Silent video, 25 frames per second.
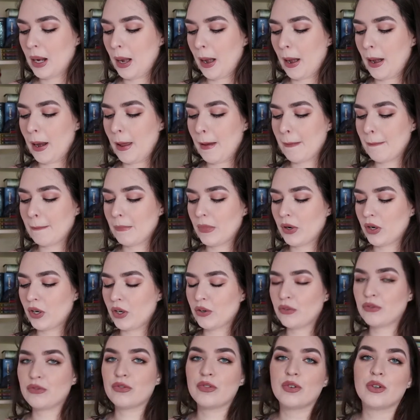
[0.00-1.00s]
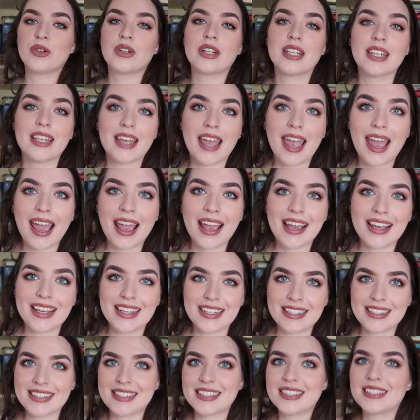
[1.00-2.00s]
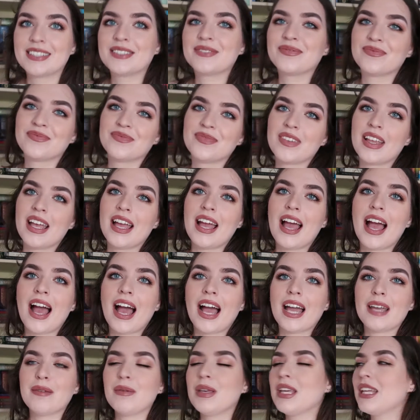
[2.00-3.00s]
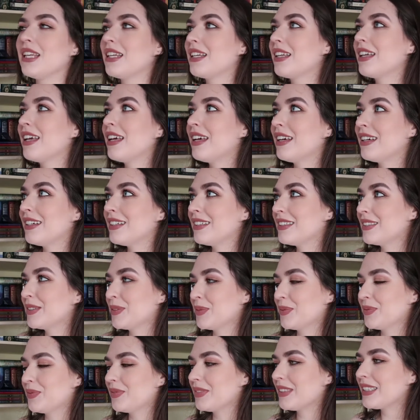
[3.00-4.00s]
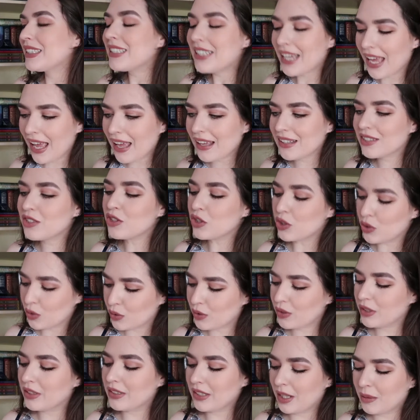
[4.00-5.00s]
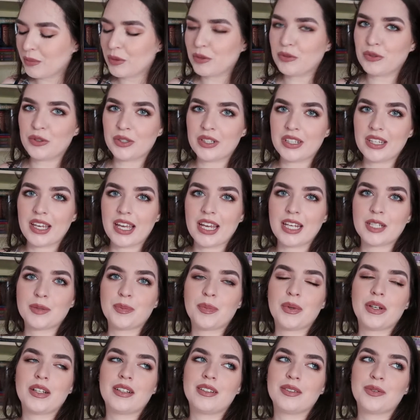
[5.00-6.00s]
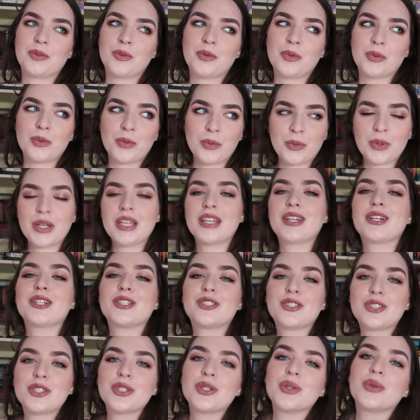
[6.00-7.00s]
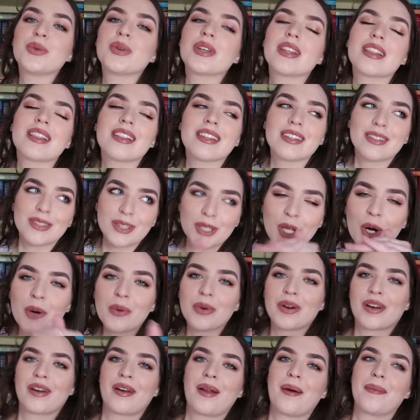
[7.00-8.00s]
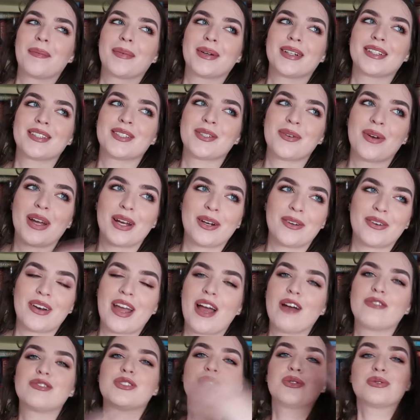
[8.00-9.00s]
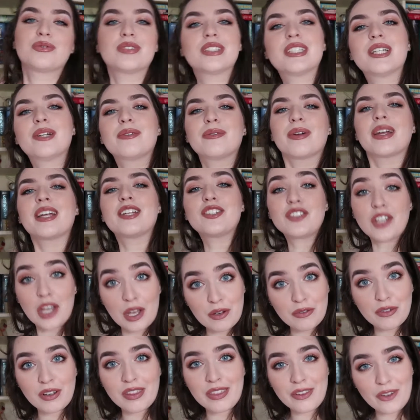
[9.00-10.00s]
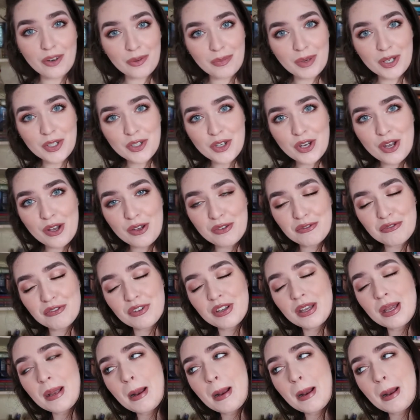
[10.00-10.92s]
Number 48. I mean, yes, sure, number 48, but we could deal with the lower numbers so I don't have to rearrange everything on my shelf.